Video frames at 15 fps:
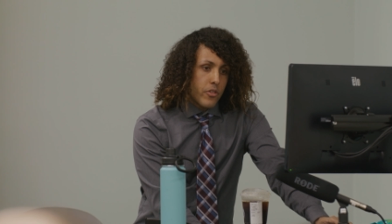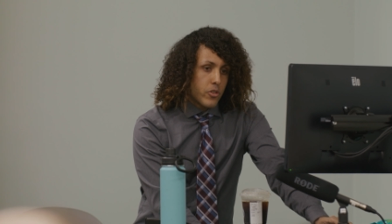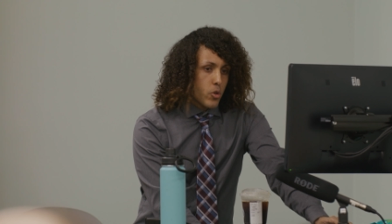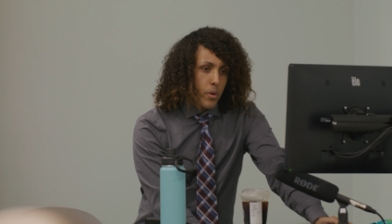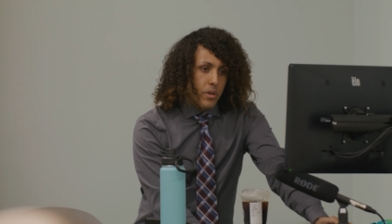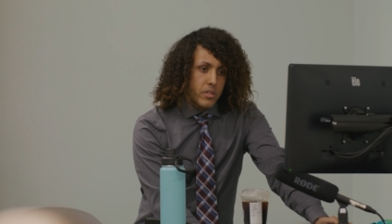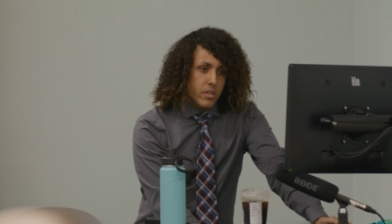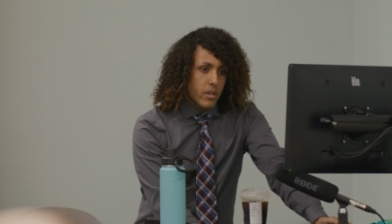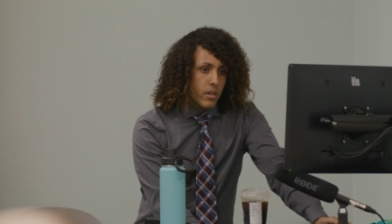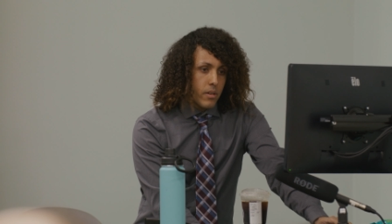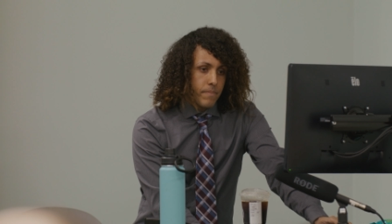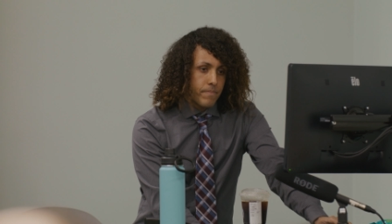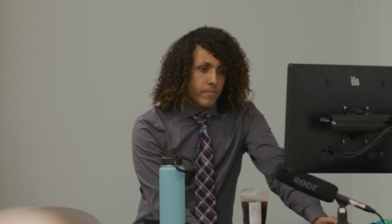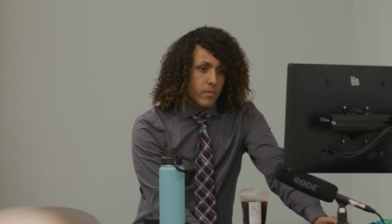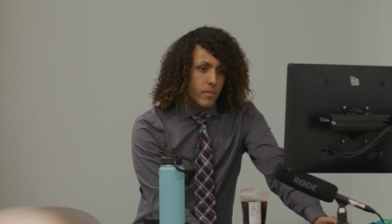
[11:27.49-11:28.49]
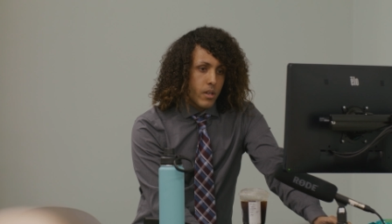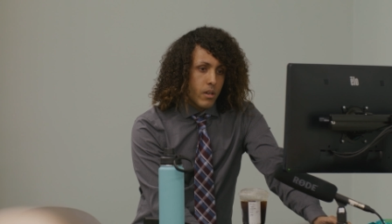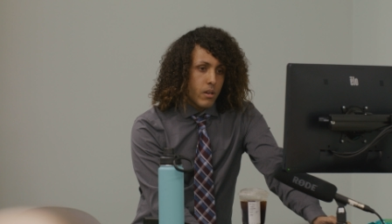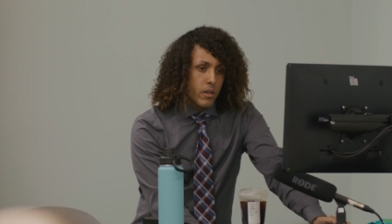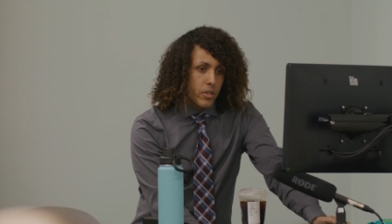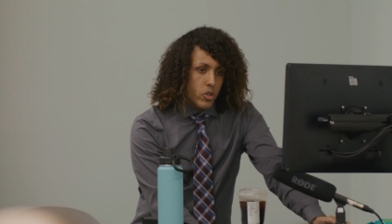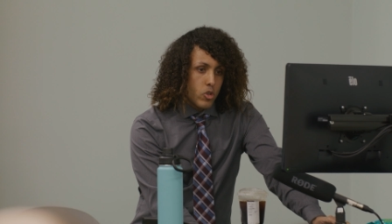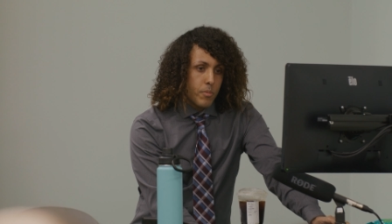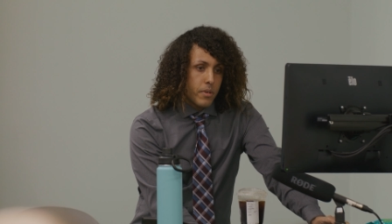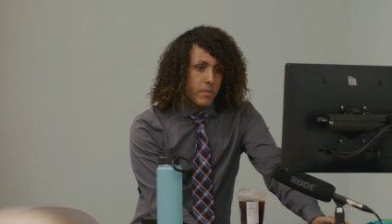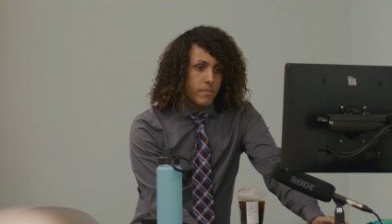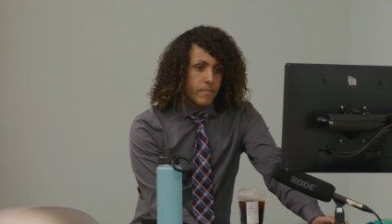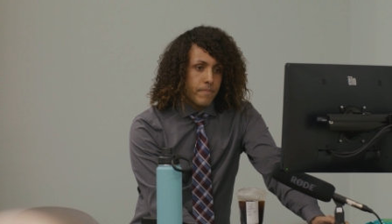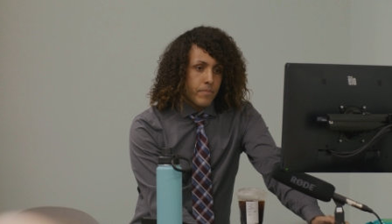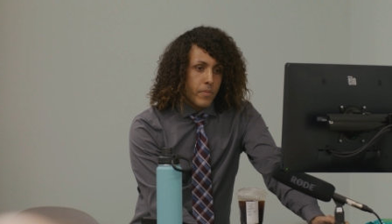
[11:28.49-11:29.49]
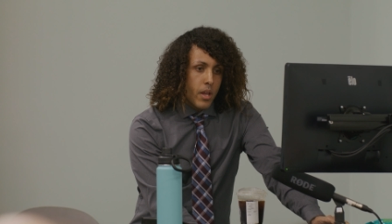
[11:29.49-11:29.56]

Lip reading: There's always a human.